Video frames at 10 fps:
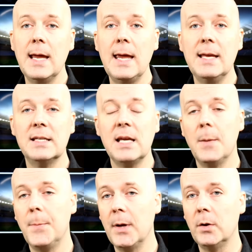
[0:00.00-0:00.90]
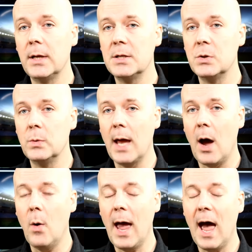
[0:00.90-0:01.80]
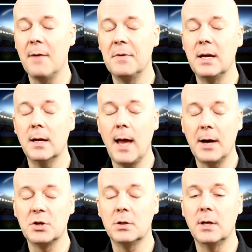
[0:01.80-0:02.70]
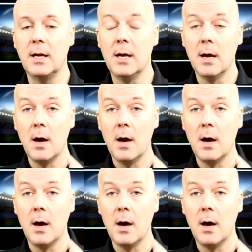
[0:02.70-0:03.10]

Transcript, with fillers: is the ability to now have it actually